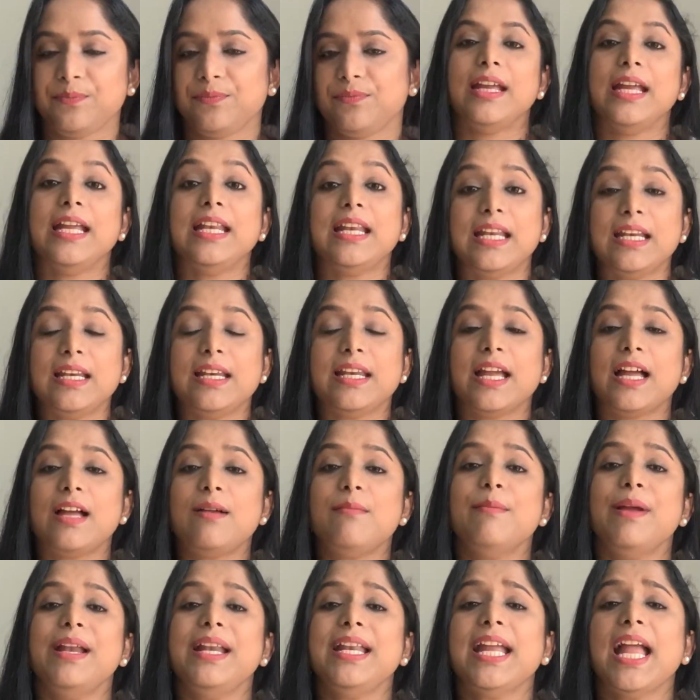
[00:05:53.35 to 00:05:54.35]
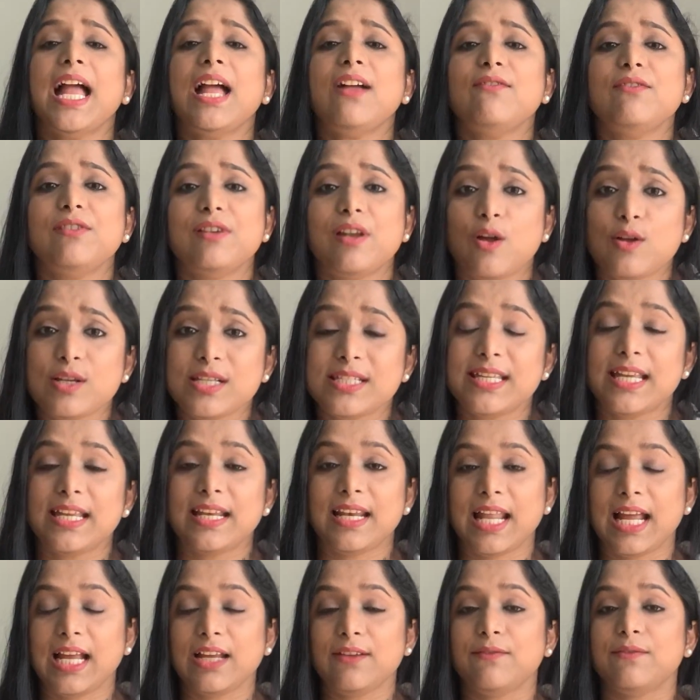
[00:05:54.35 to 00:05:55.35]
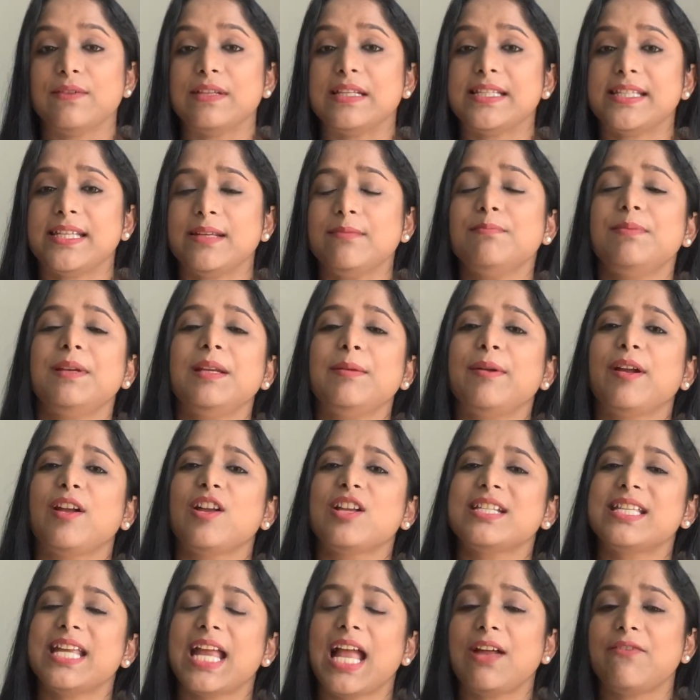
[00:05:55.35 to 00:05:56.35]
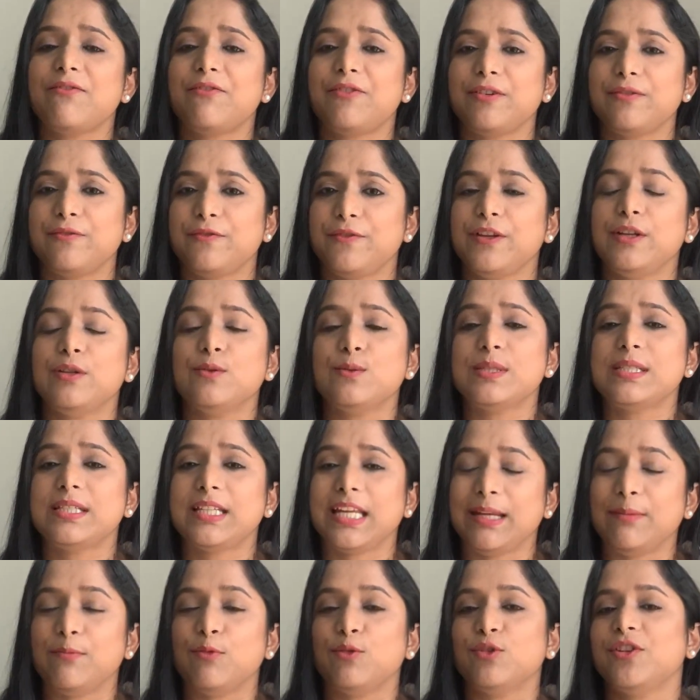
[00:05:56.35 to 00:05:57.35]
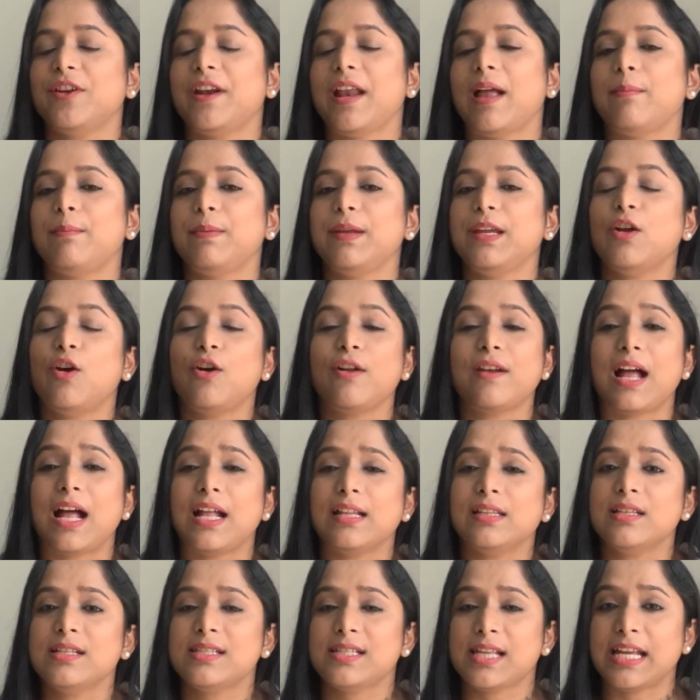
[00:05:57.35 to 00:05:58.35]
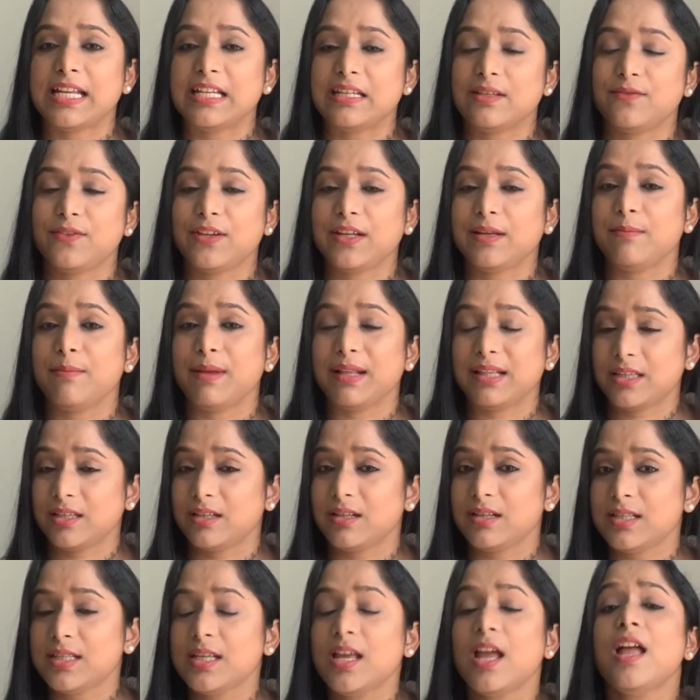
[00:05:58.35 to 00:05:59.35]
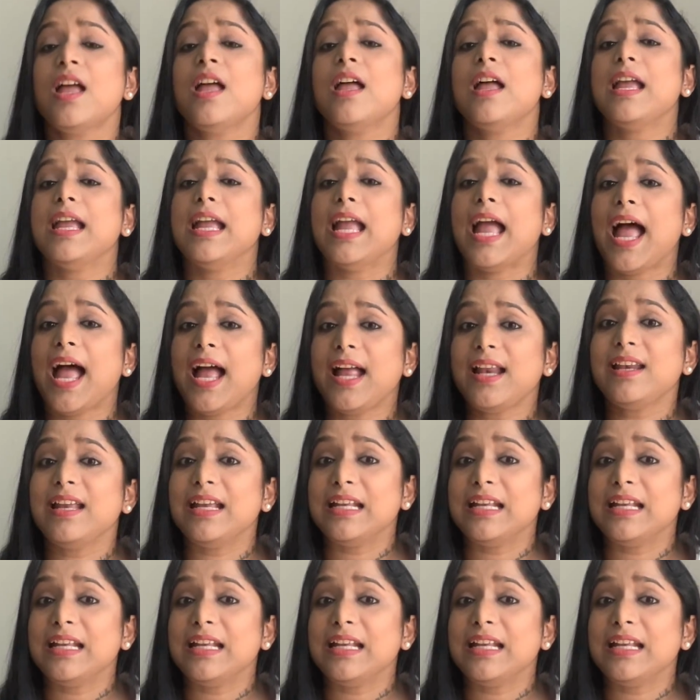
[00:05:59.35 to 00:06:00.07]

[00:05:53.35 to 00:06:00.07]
In India, many have lost their life simply because they have refused chemotherapy or other scientific methods, and